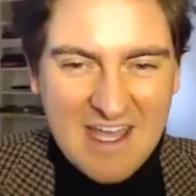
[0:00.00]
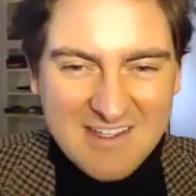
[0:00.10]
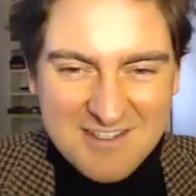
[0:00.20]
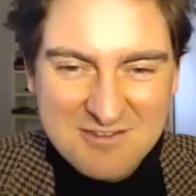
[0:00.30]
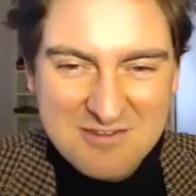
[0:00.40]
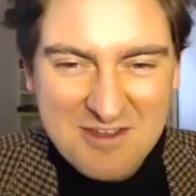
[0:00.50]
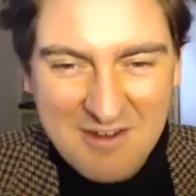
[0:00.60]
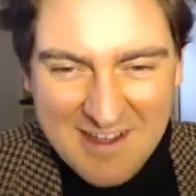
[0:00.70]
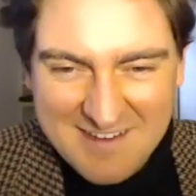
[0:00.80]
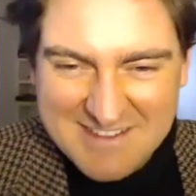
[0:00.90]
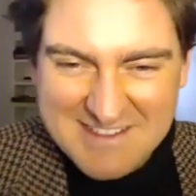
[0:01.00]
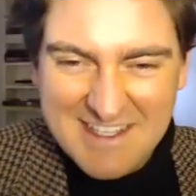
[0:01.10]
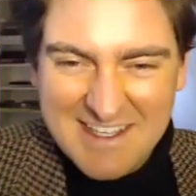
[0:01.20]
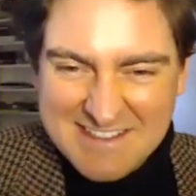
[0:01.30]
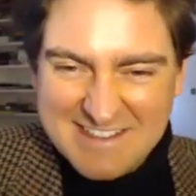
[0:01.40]
attitude, though. I have to
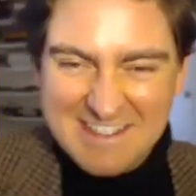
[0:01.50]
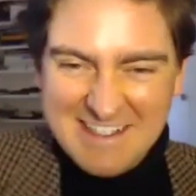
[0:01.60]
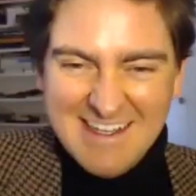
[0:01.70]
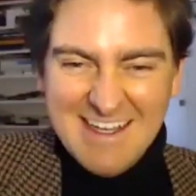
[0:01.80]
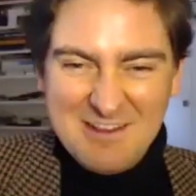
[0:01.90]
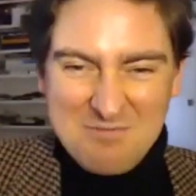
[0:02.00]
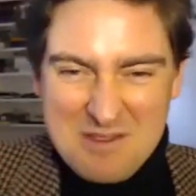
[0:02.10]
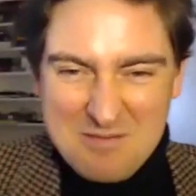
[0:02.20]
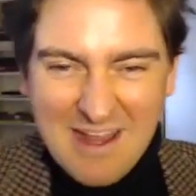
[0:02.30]
say, is it? The people,